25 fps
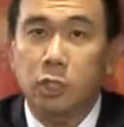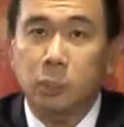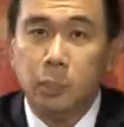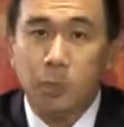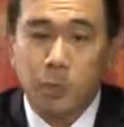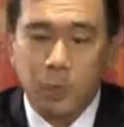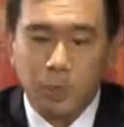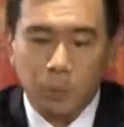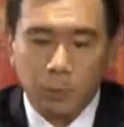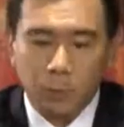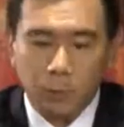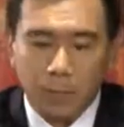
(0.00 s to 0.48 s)
a
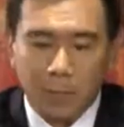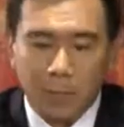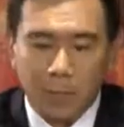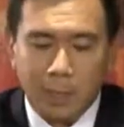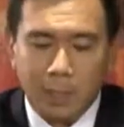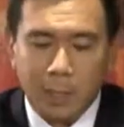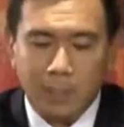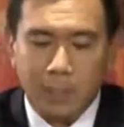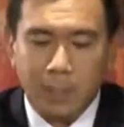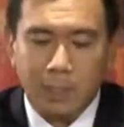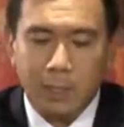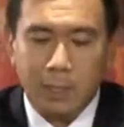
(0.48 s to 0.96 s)

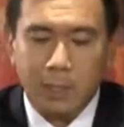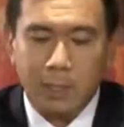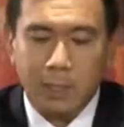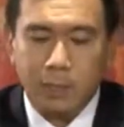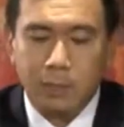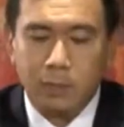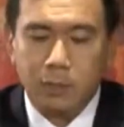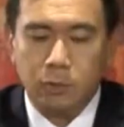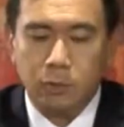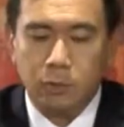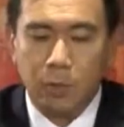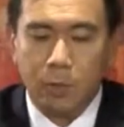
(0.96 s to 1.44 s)
GBC1
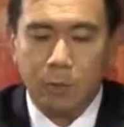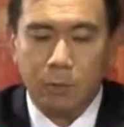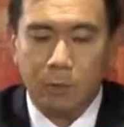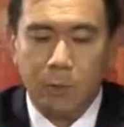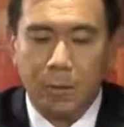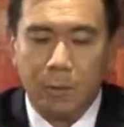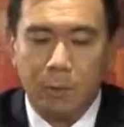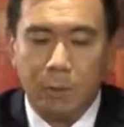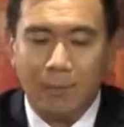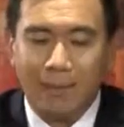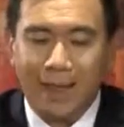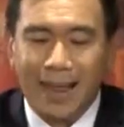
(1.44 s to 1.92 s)
needs to
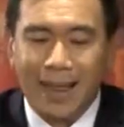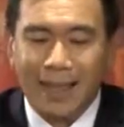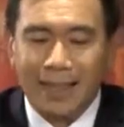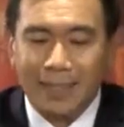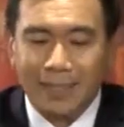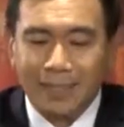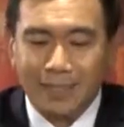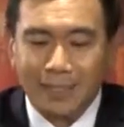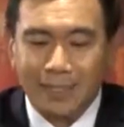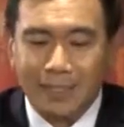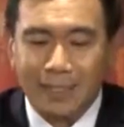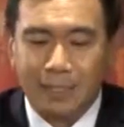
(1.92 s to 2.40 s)
comply with at
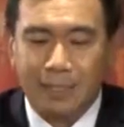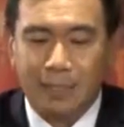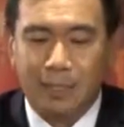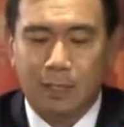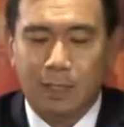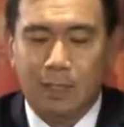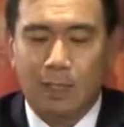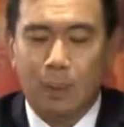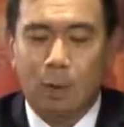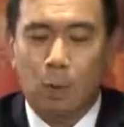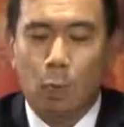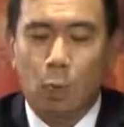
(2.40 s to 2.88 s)

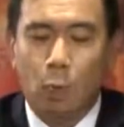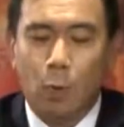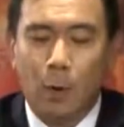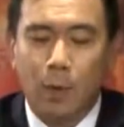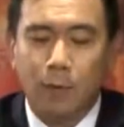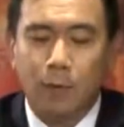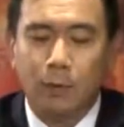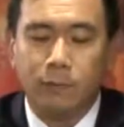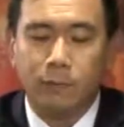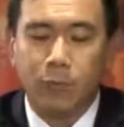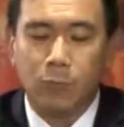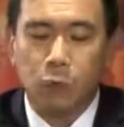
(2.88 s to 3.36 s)
least
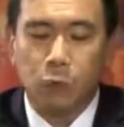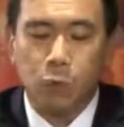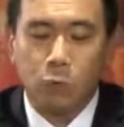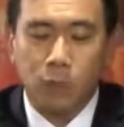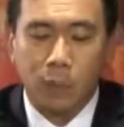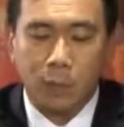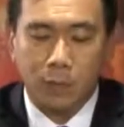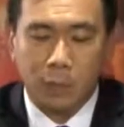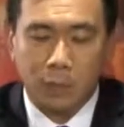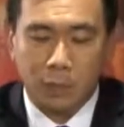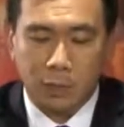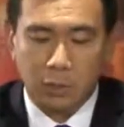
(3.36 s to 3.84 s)
one of the new
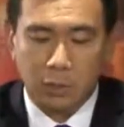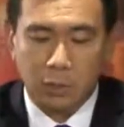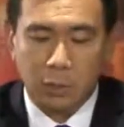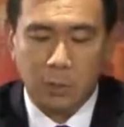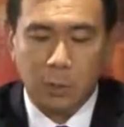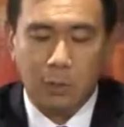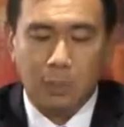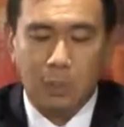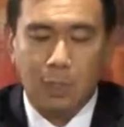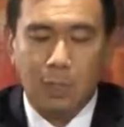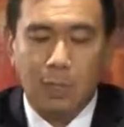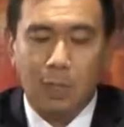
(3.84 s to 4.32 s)

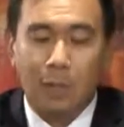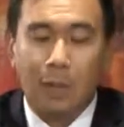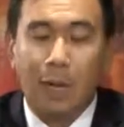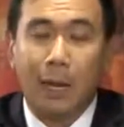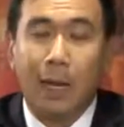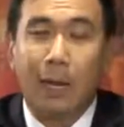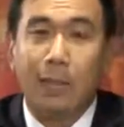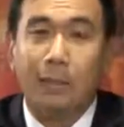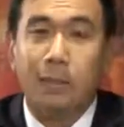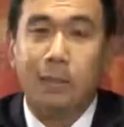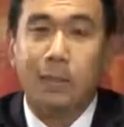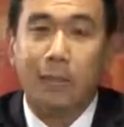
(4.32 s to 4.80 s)
conditions,
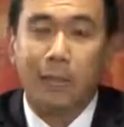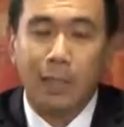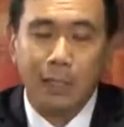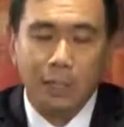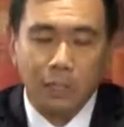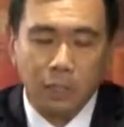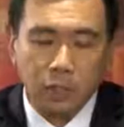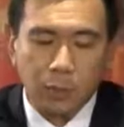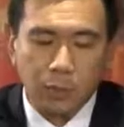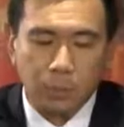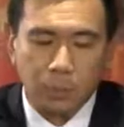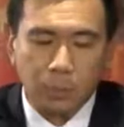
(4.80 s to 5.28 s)
and there
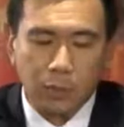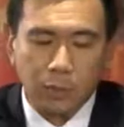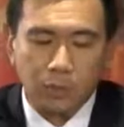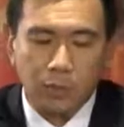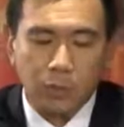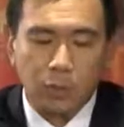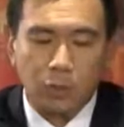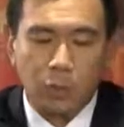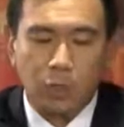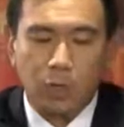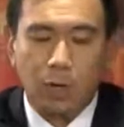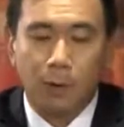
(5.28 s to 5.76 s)
is a
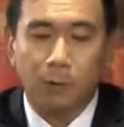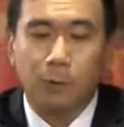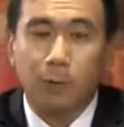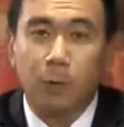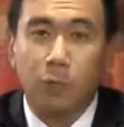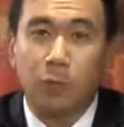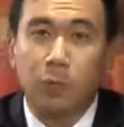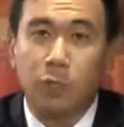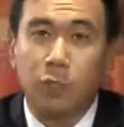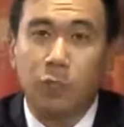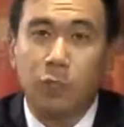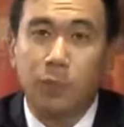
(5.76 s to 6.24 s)
provision of
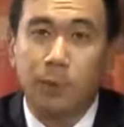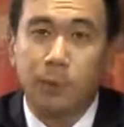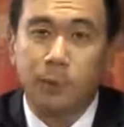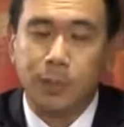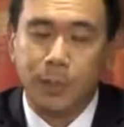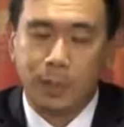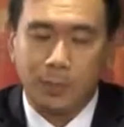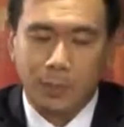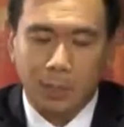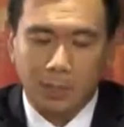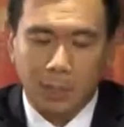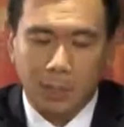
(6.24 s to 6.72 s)
borrowed
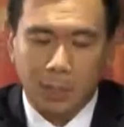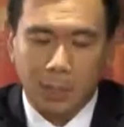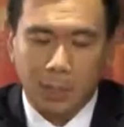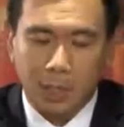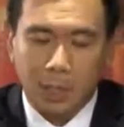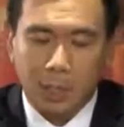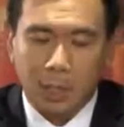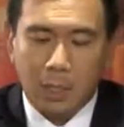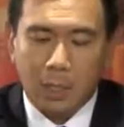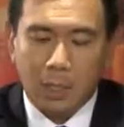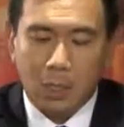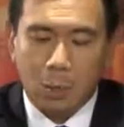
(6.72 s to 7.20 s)
substance
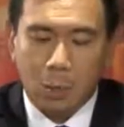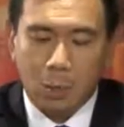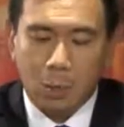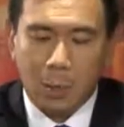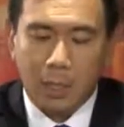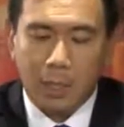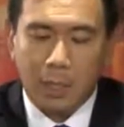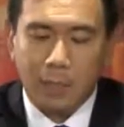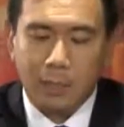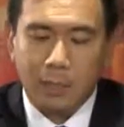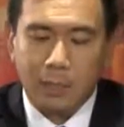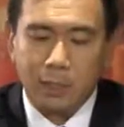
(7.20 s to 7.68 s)

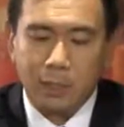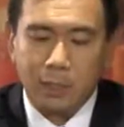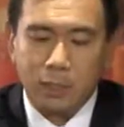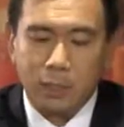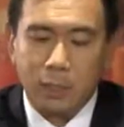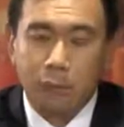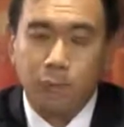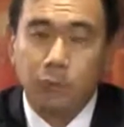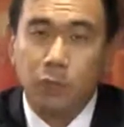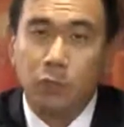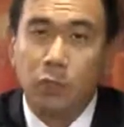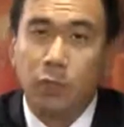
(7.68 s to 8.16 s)
where it is
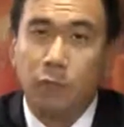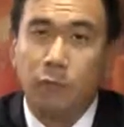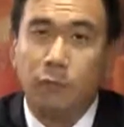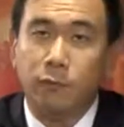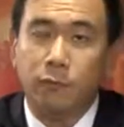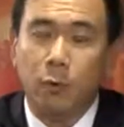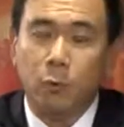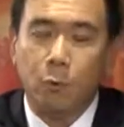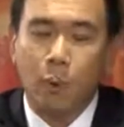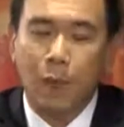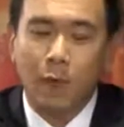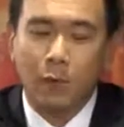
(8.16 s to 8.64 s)
sufficient
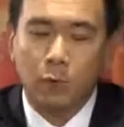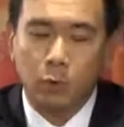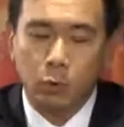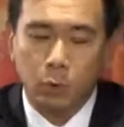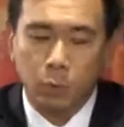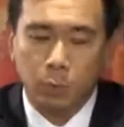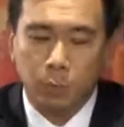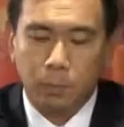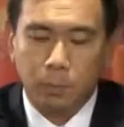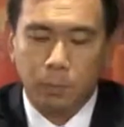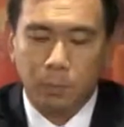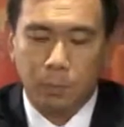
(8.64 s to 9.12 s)
for one
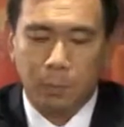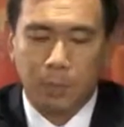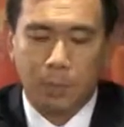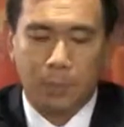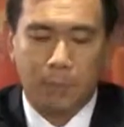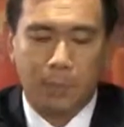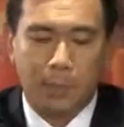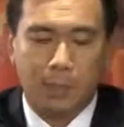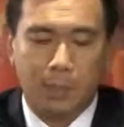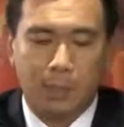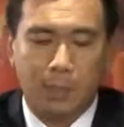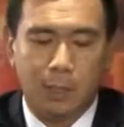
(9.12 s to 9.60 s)
group
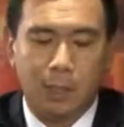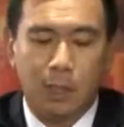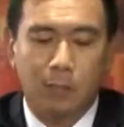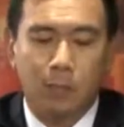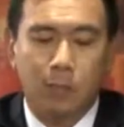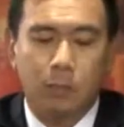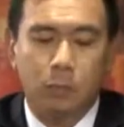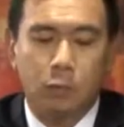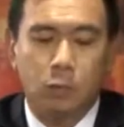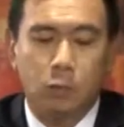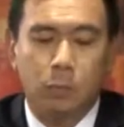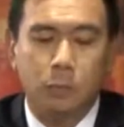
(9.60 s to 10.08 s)
company
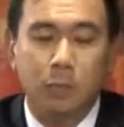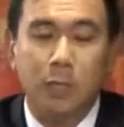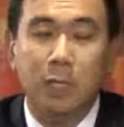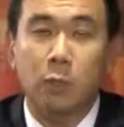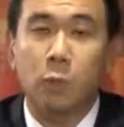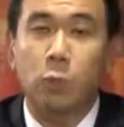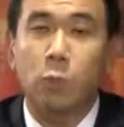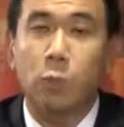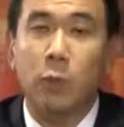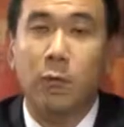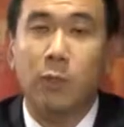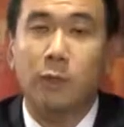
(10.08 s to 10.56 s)
to
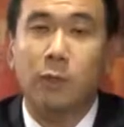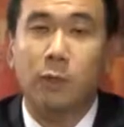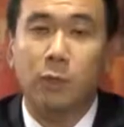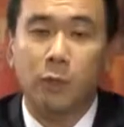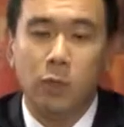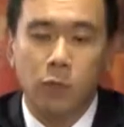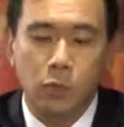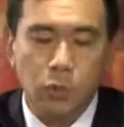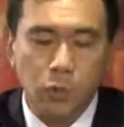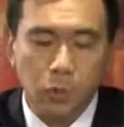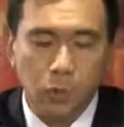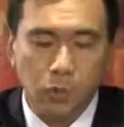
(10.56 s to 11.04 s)
meet one of the
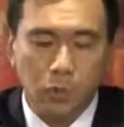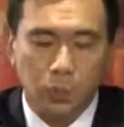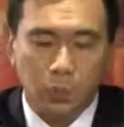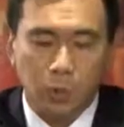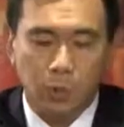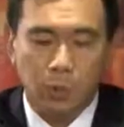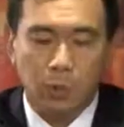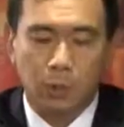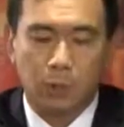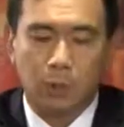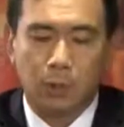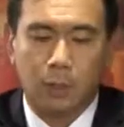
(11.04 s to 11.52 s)

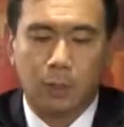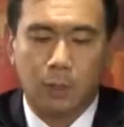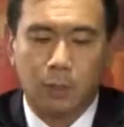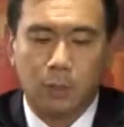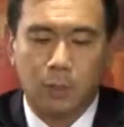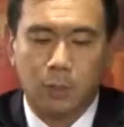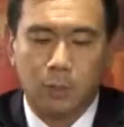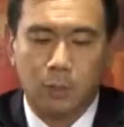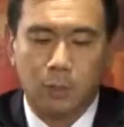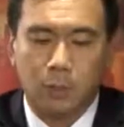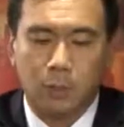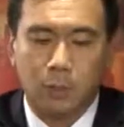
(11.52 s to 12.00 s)
new
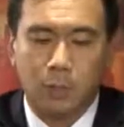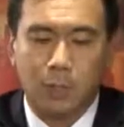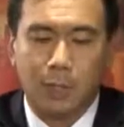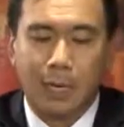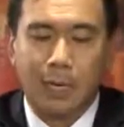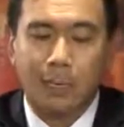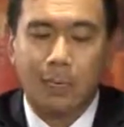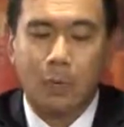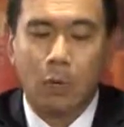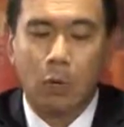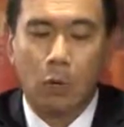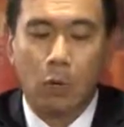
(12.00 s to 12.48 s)
conditions,
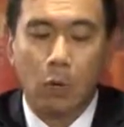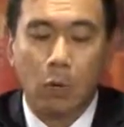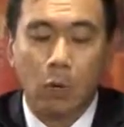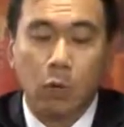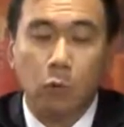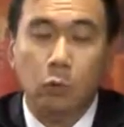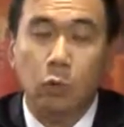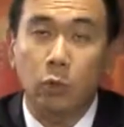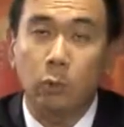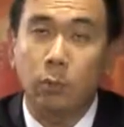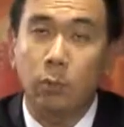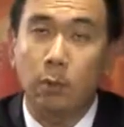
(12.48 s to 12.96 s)
and the
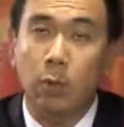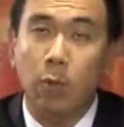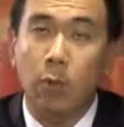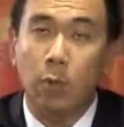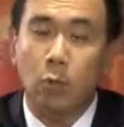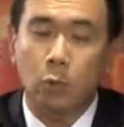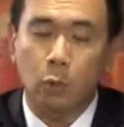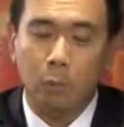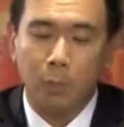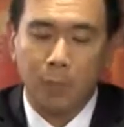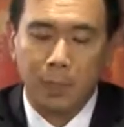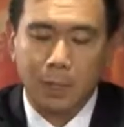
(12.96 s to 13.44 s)
whole group
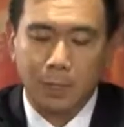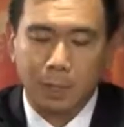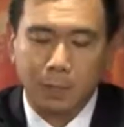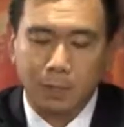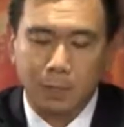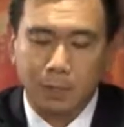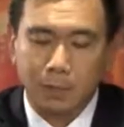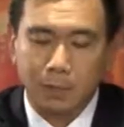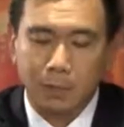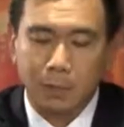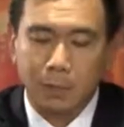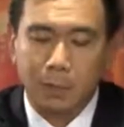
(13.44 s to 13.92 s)
will be
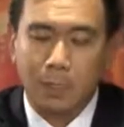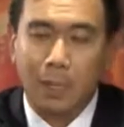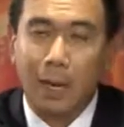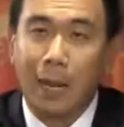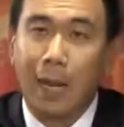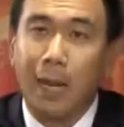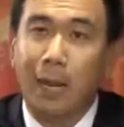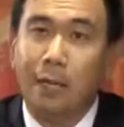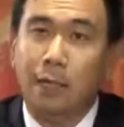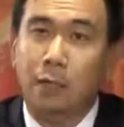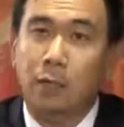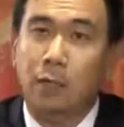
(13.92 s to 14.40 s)
considered
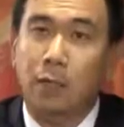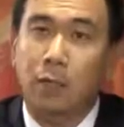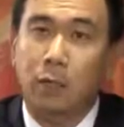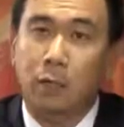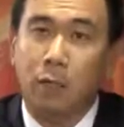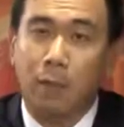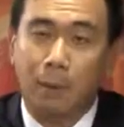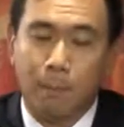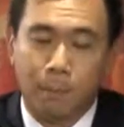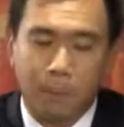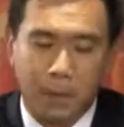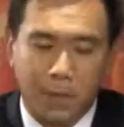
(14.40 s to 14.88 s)
as
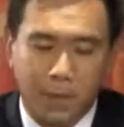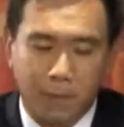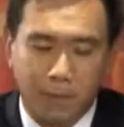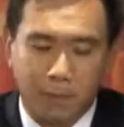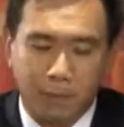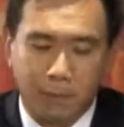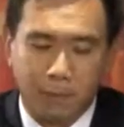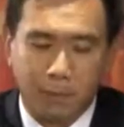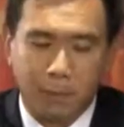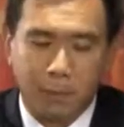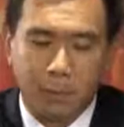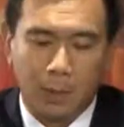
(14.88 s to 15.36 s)

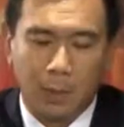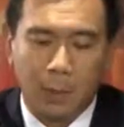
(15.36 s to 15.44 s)
compliant.